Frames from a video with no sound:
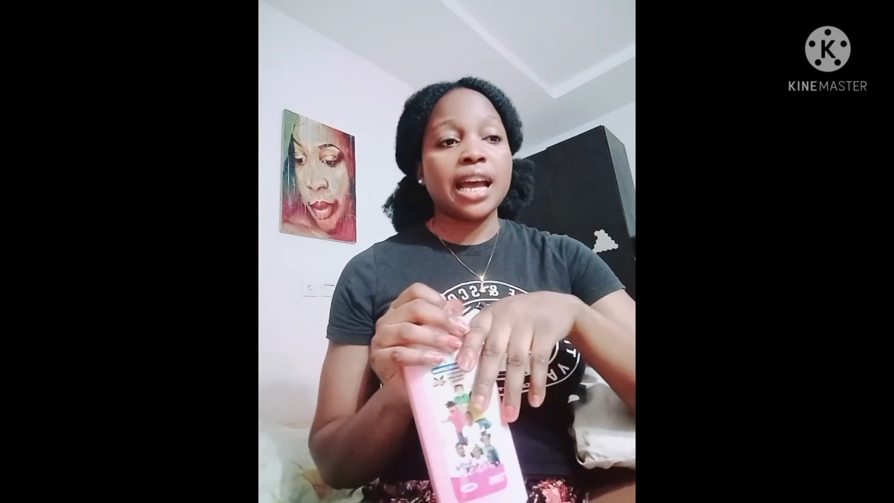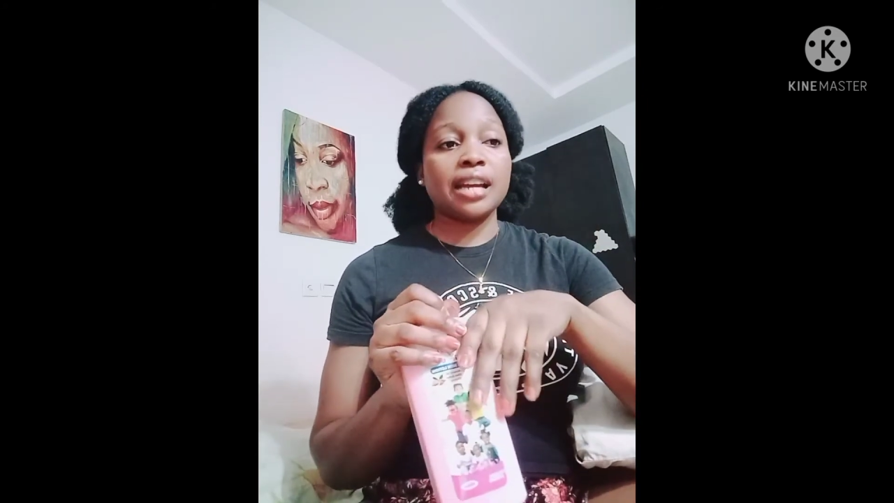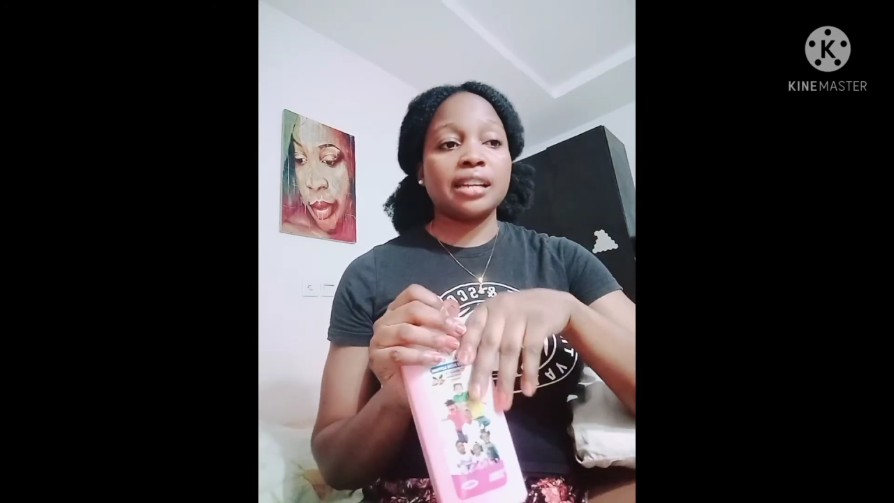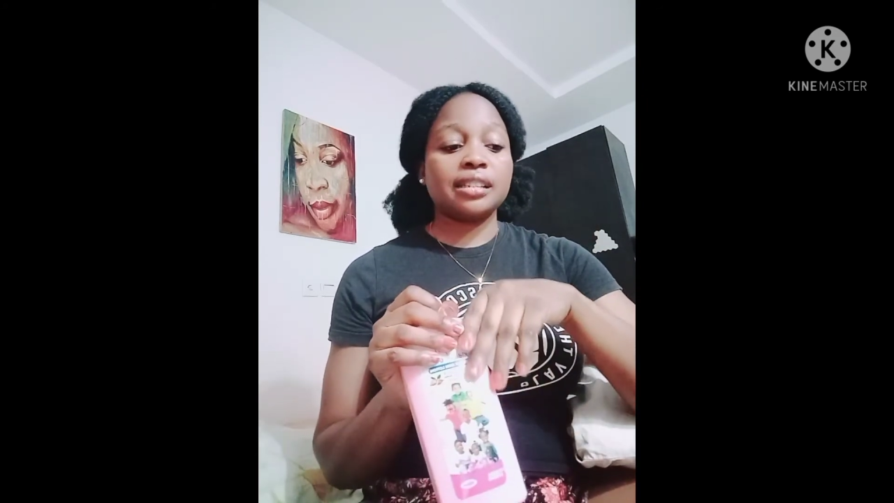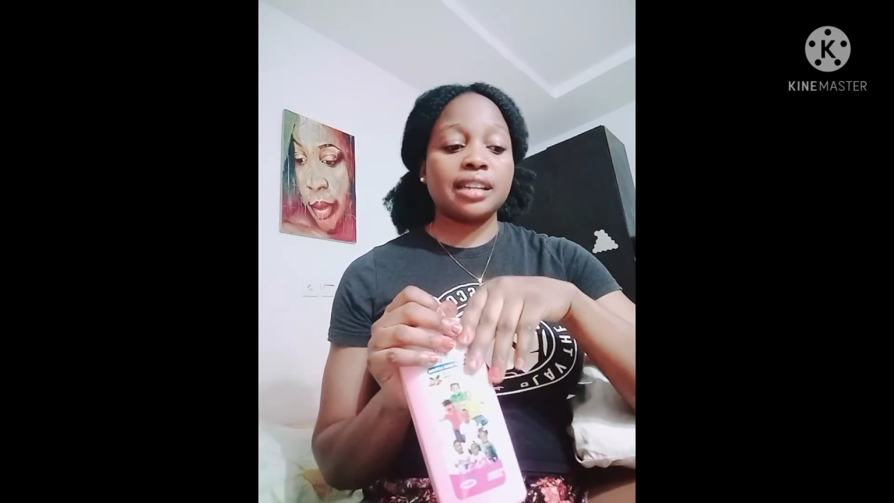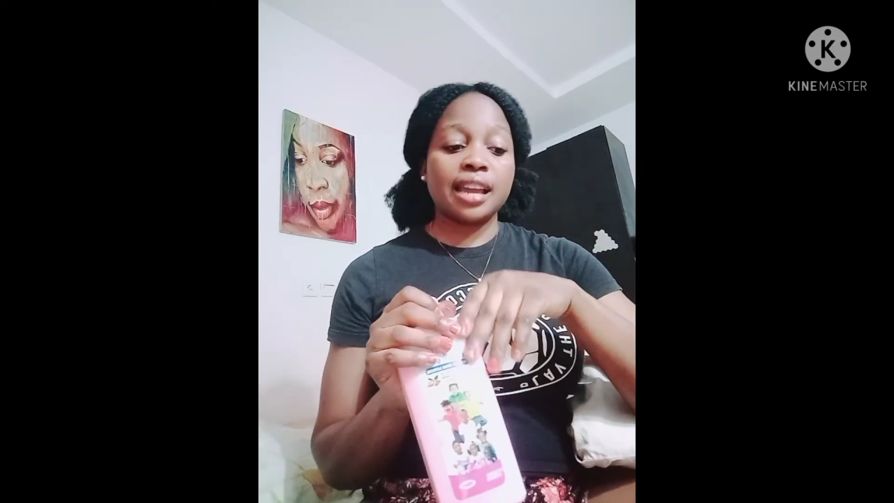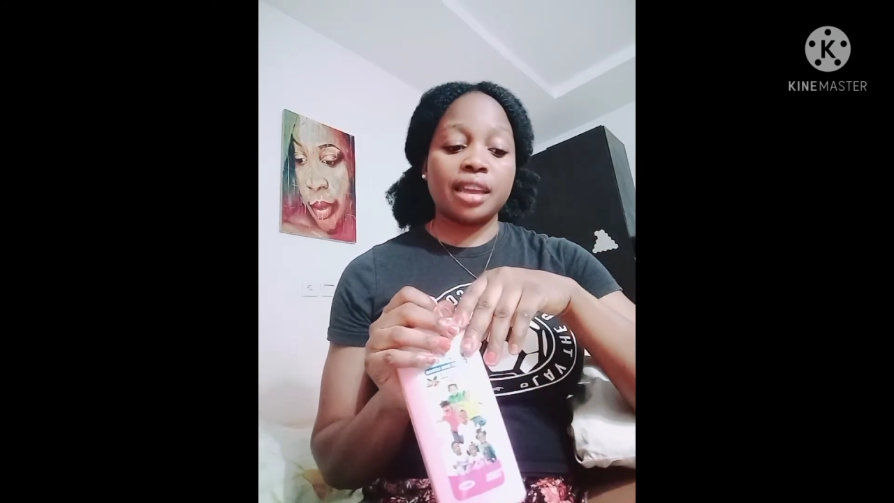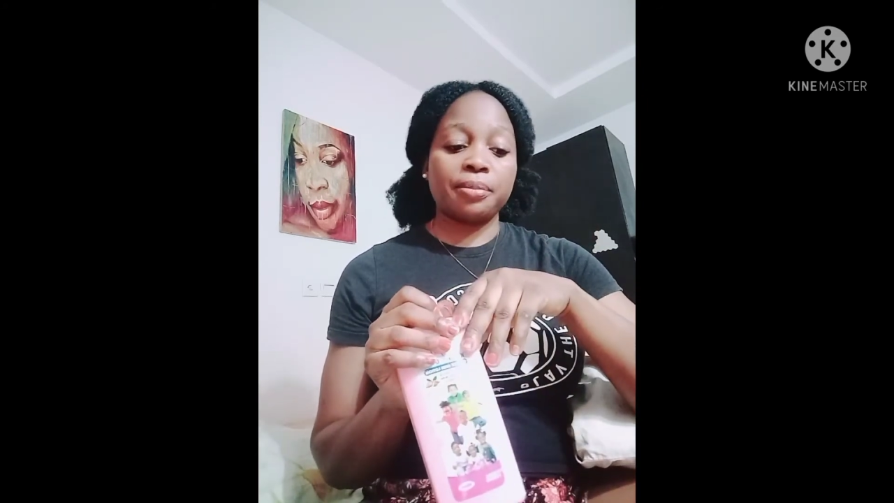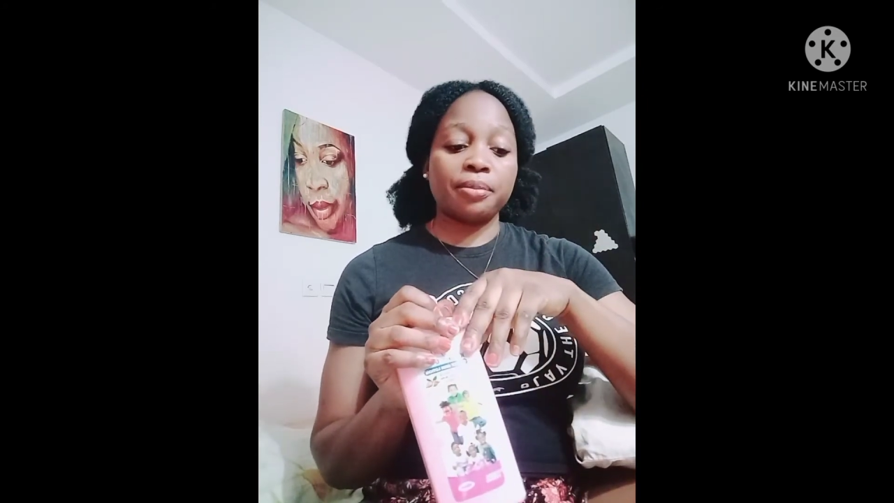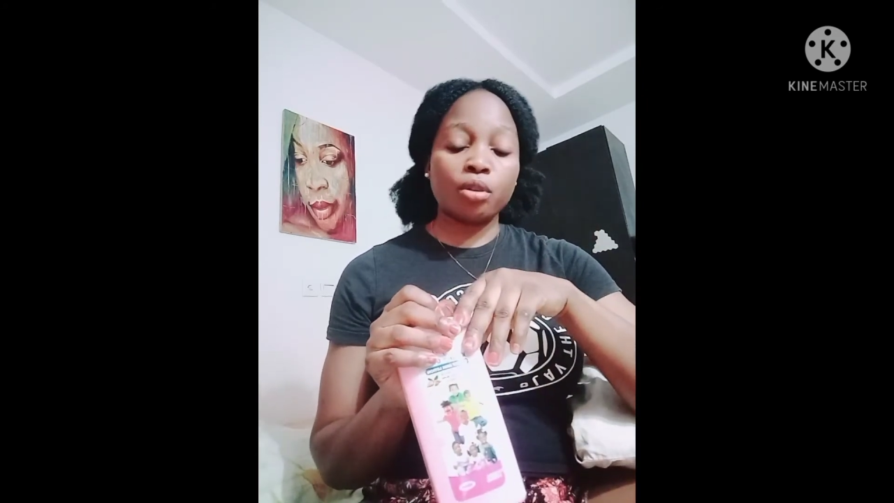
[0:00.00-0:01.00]
And
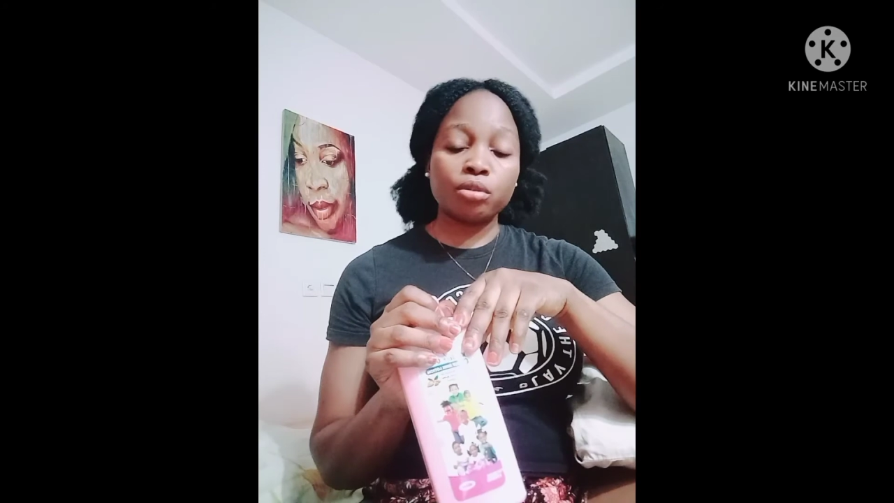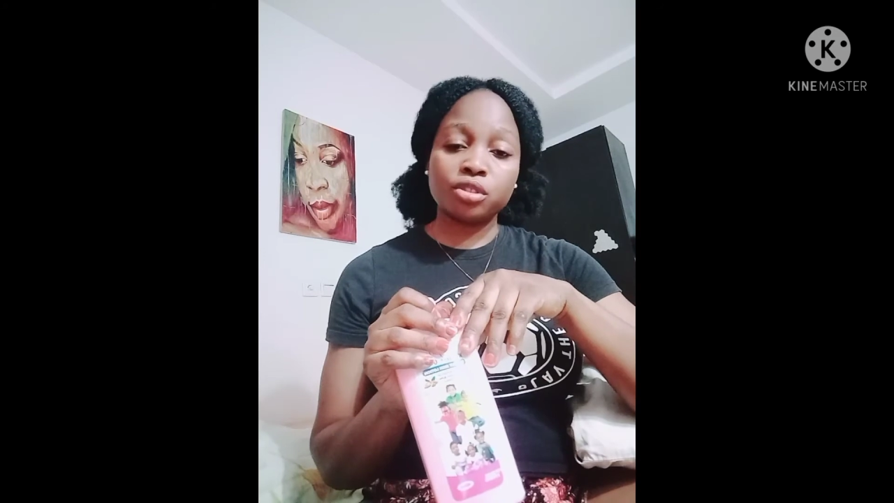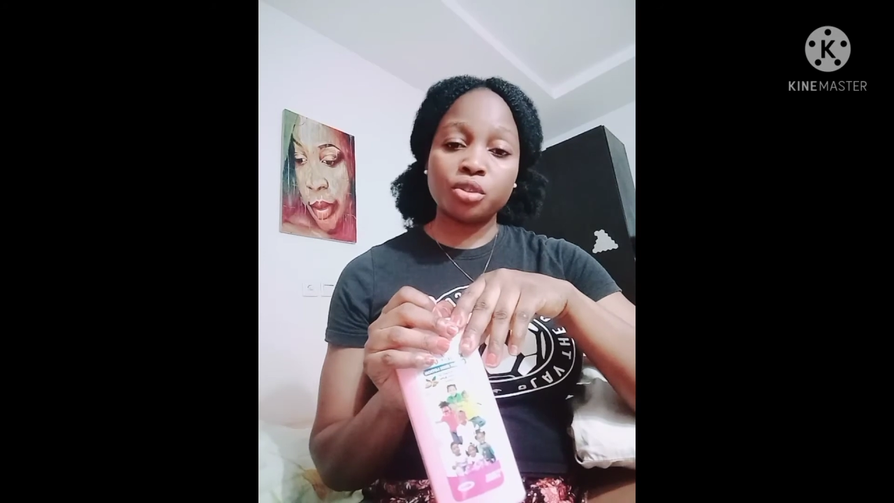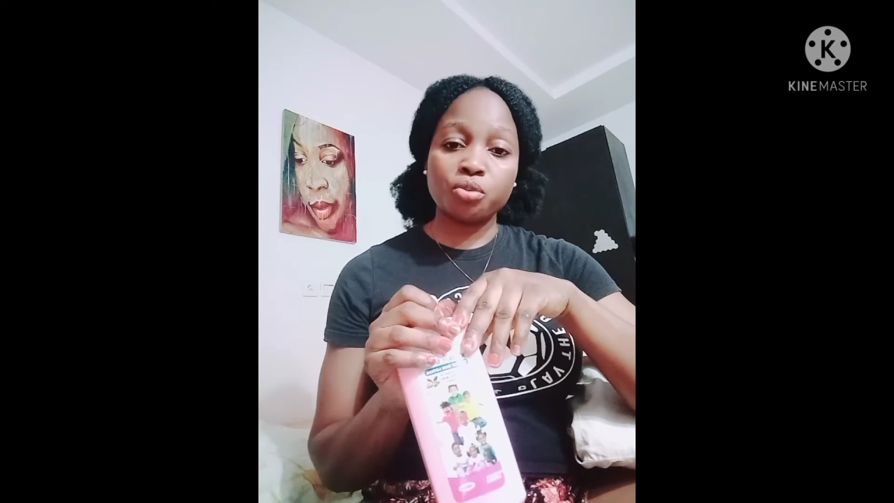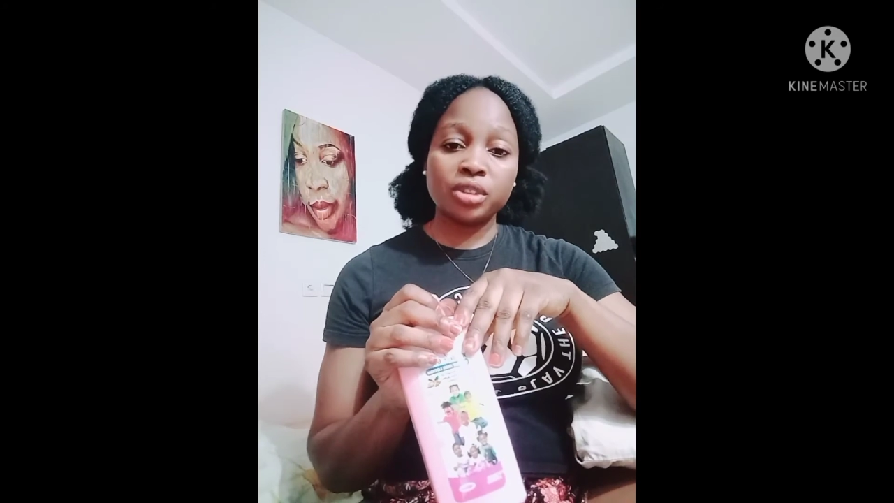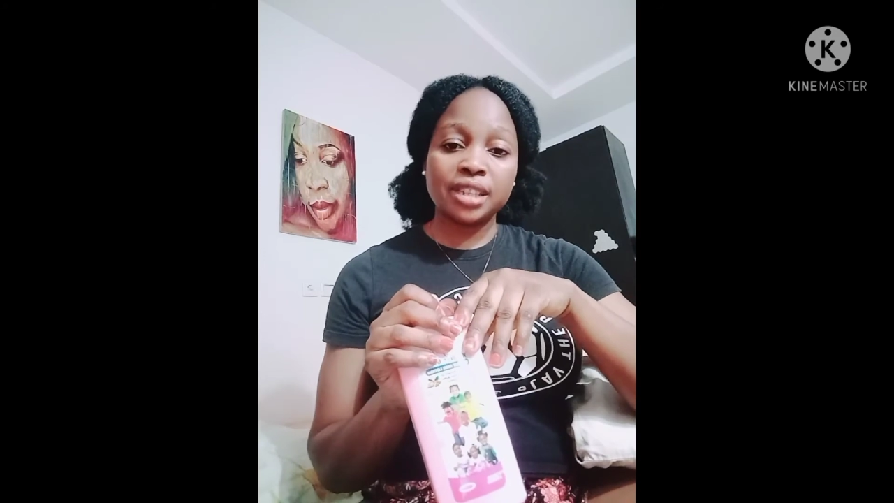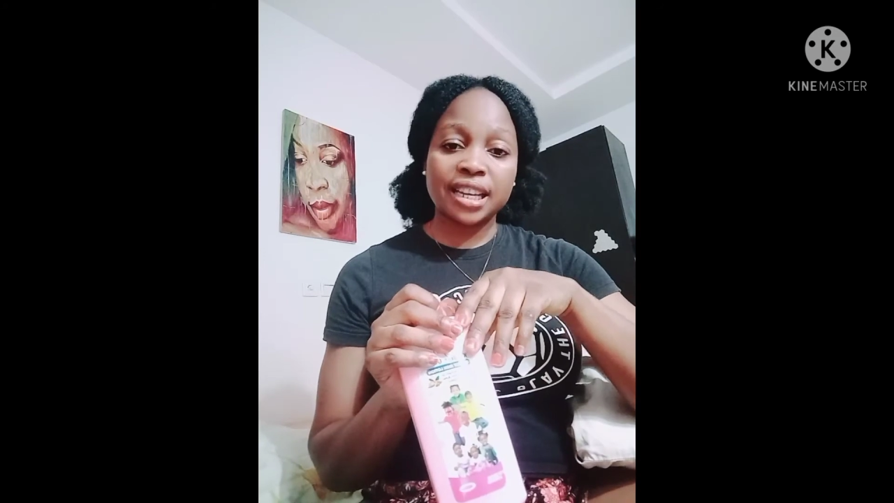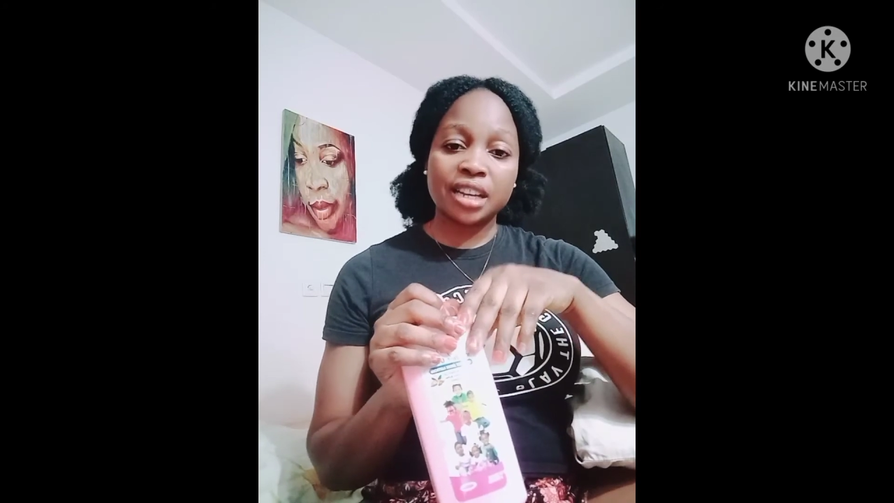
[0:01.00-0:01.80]
I also wish they